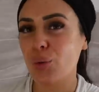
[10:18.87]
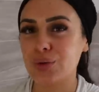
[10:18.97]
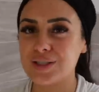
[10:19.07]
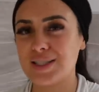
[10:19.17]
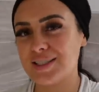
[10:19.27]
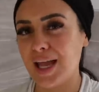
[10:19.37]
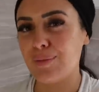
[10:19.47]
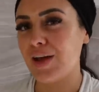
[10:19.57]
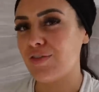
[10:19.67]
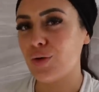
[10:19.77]
was the same
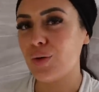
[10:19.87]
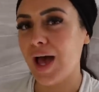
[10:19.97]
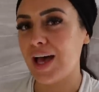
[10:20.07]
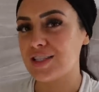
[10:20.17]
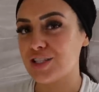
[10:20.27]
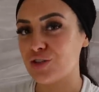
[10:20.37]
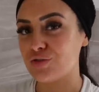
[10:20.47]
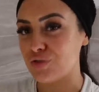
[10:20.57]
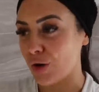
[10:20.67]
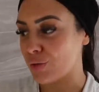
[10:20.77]
level as the
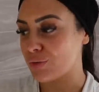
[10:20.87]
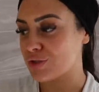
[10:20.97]
Rose